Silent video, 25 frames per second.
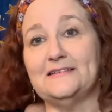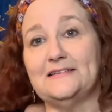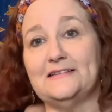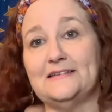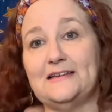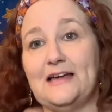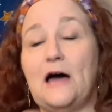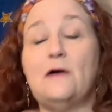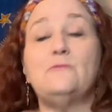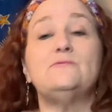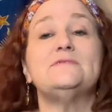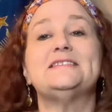
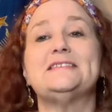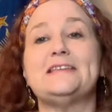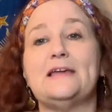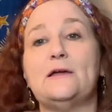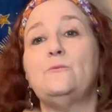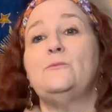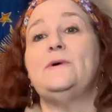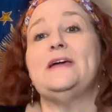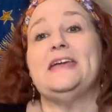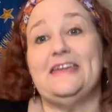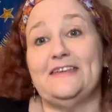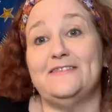I'll say
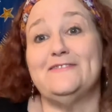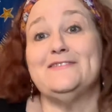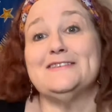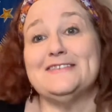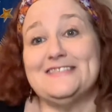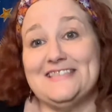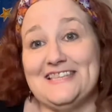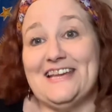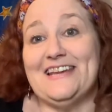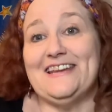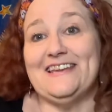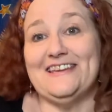
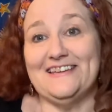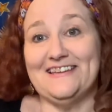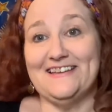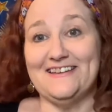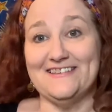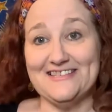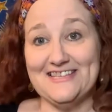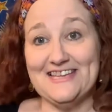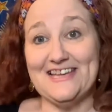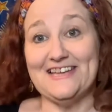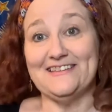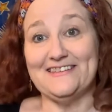
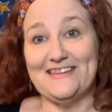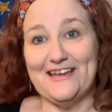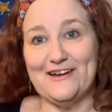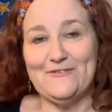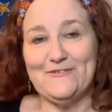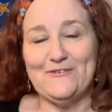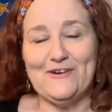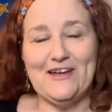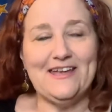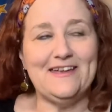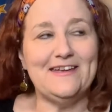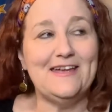it that
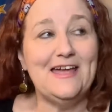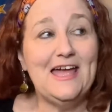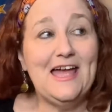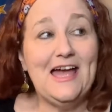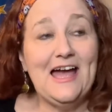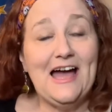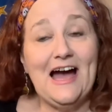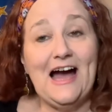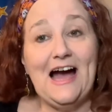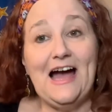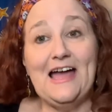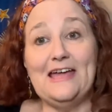way.
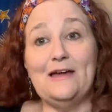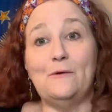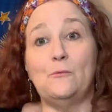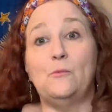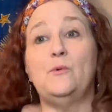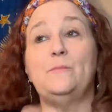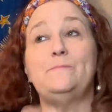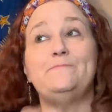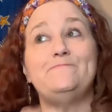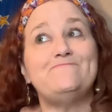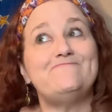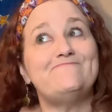
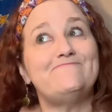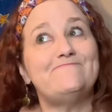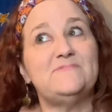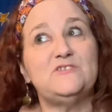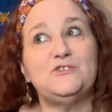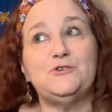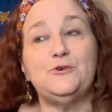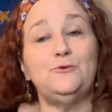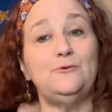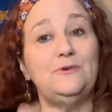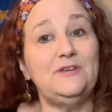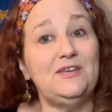
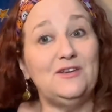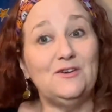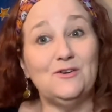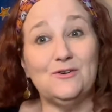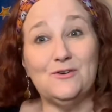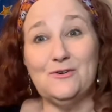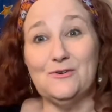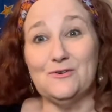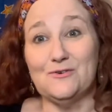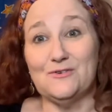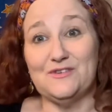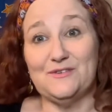2
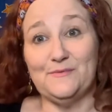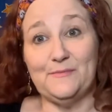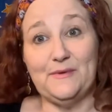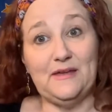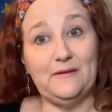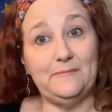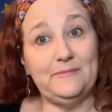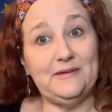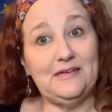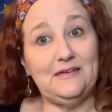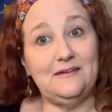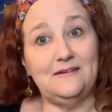years,
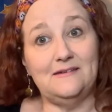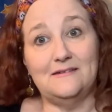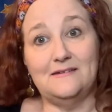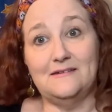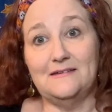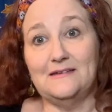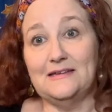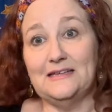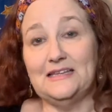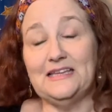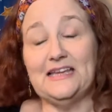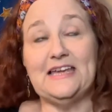maybe.
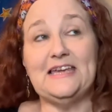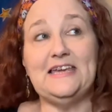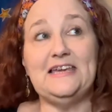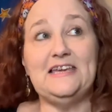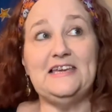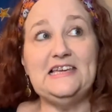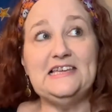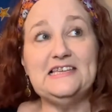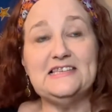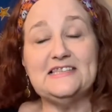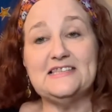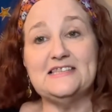Like,
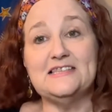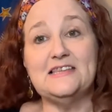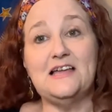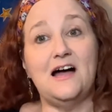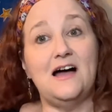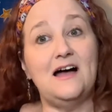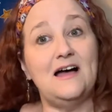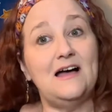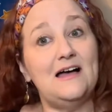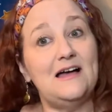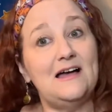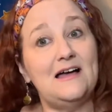he's
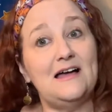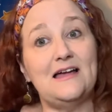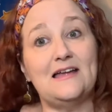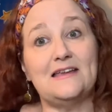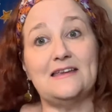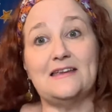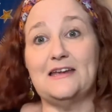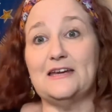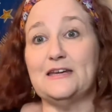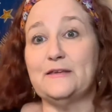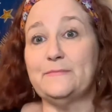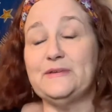not
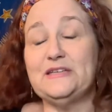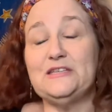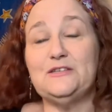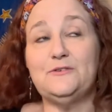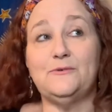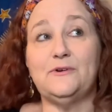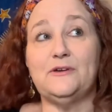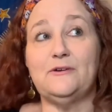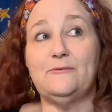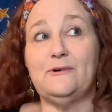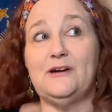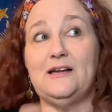going to be
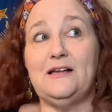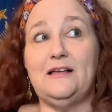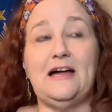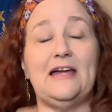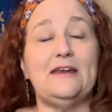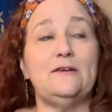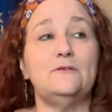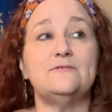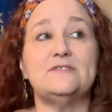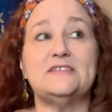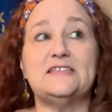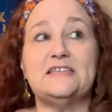doing well. I
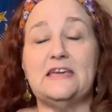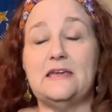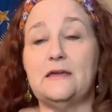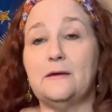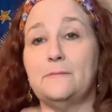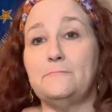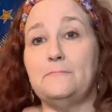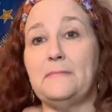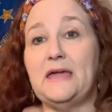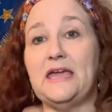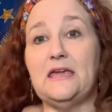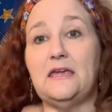don't see
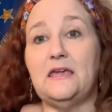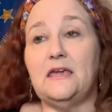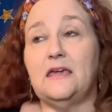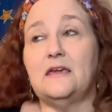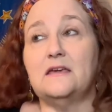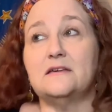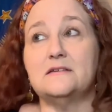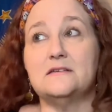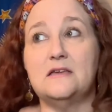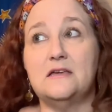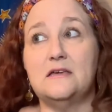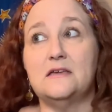him
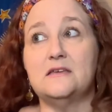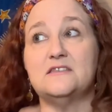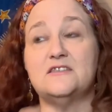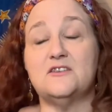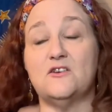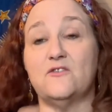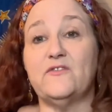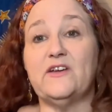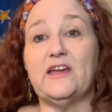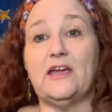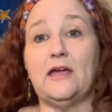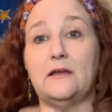
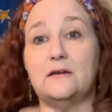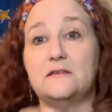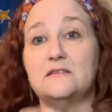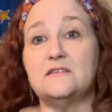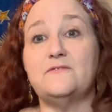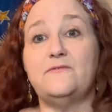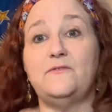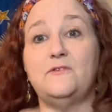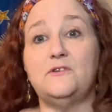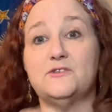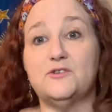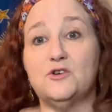serving out his
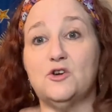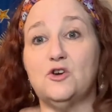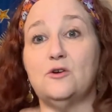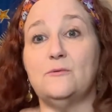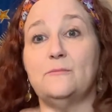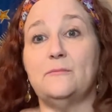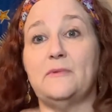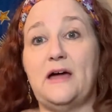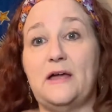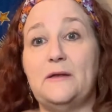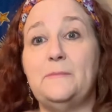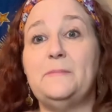full term.
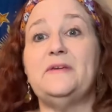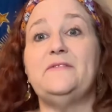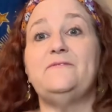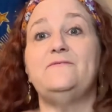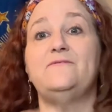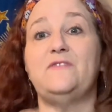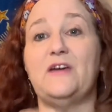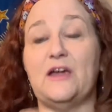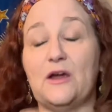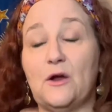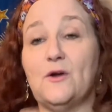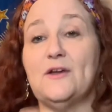I'd be
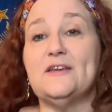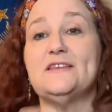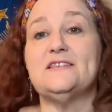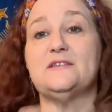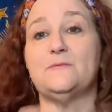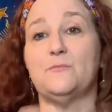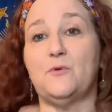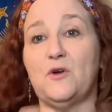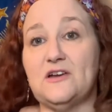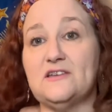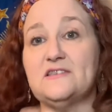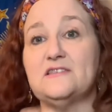very
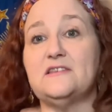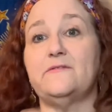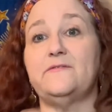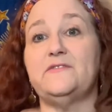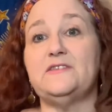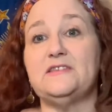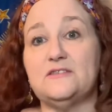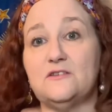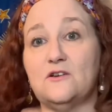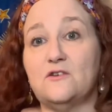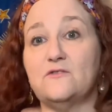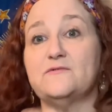surprised if he
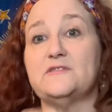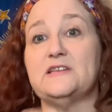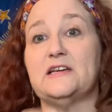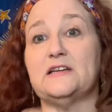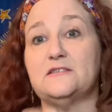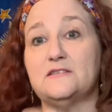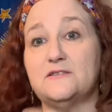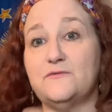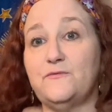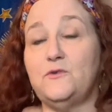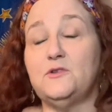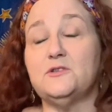serves out
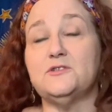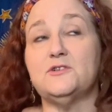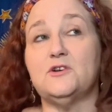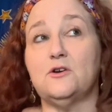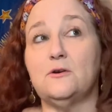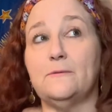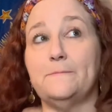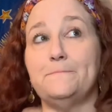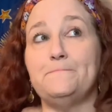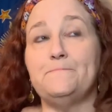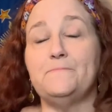his full term.